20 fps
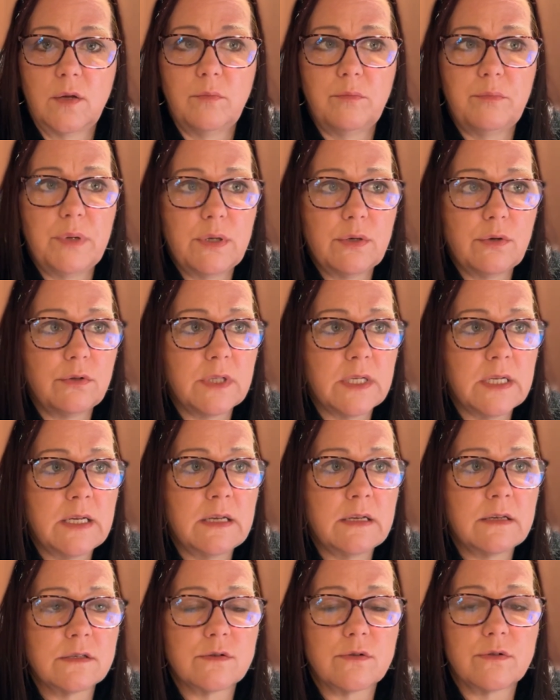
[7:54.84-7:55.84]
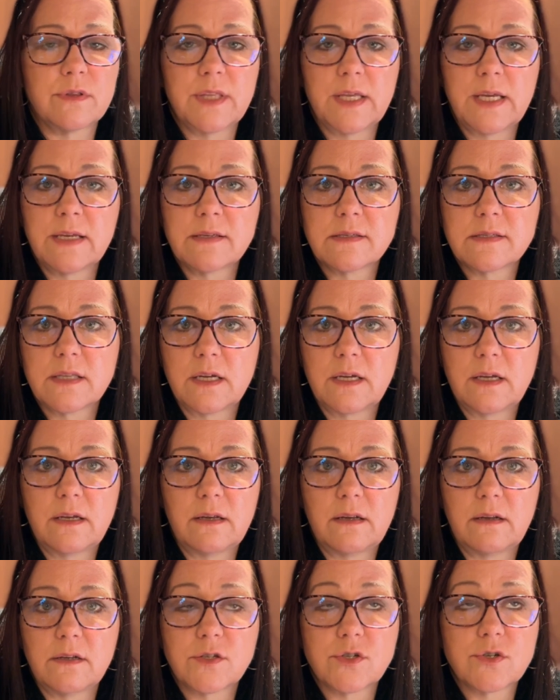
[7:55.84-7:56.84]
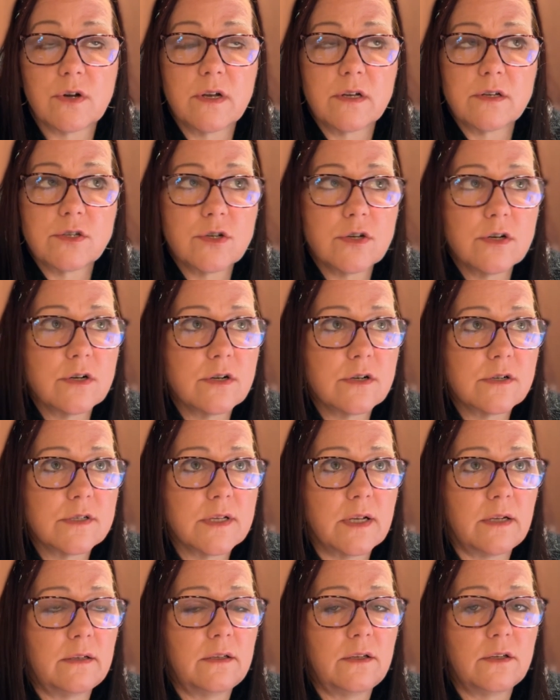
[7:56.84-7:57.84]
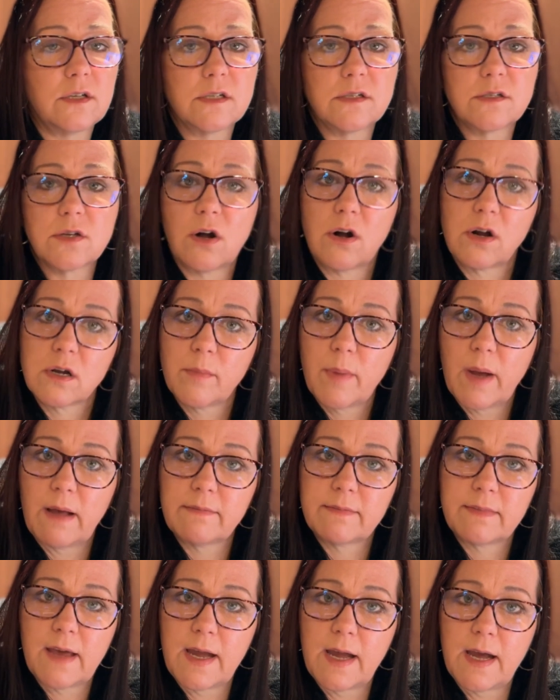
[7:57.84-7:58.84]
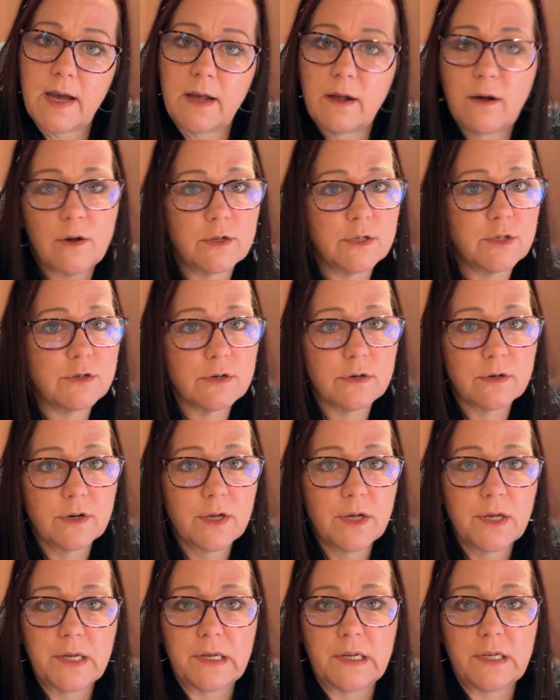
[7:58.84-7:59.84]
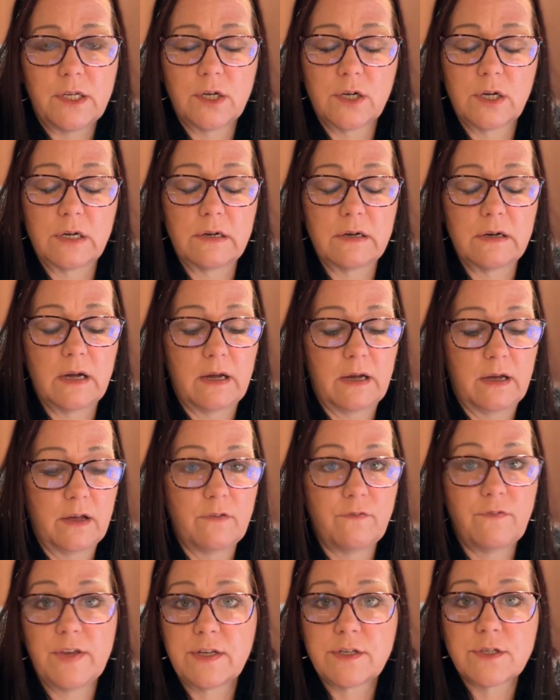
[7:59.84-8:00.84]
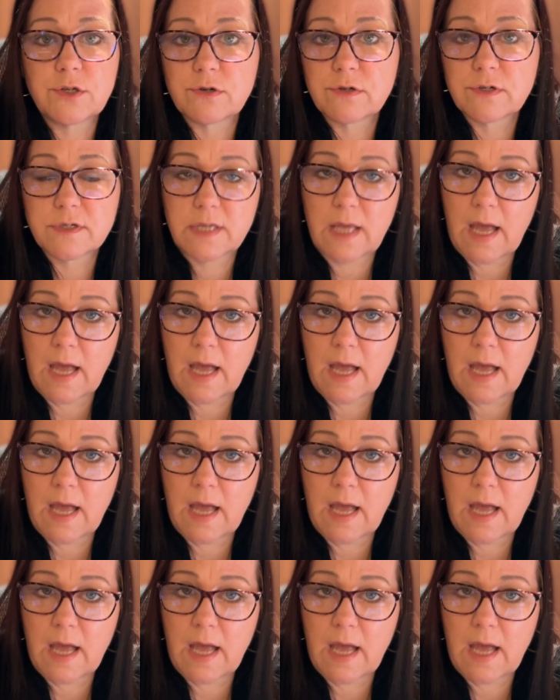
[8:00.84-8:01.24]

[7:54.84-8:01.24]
buildings or structures, and you can talk about that on your ventures